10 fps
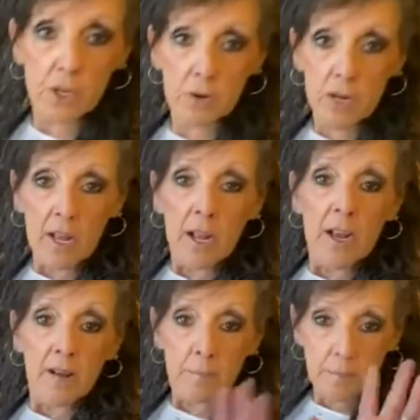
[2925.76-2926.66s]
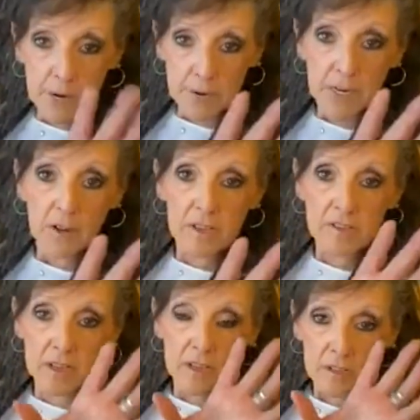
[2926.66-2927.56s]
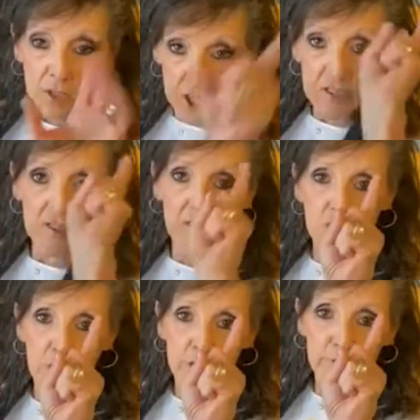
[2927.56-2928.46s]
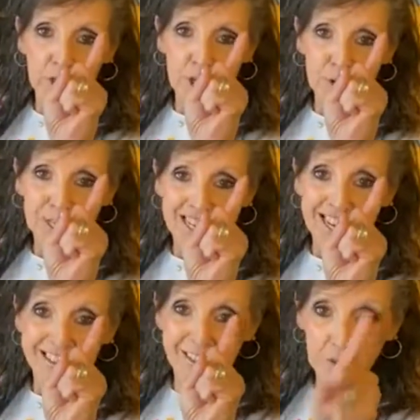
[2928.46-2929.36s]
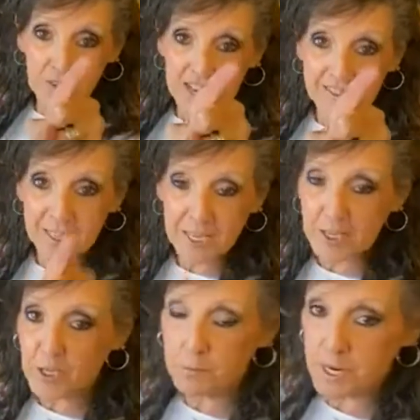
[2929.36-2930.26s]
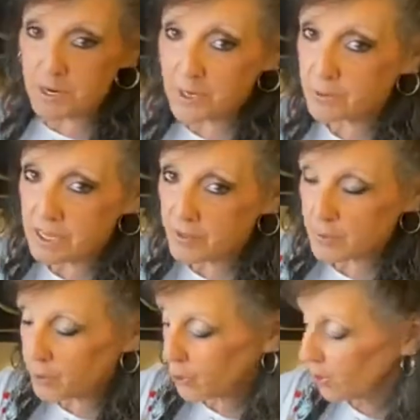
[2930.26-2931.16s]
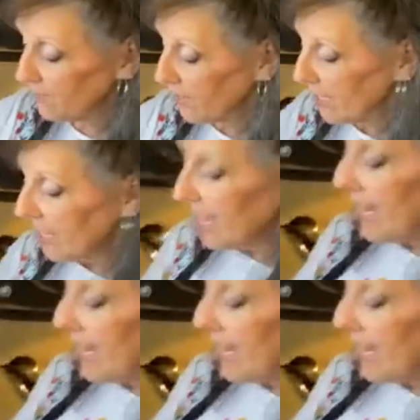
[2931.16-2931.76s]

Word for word: of the show, Mary Halsey. She's the star of the show today. So thanks again to Mary. We love you, girl.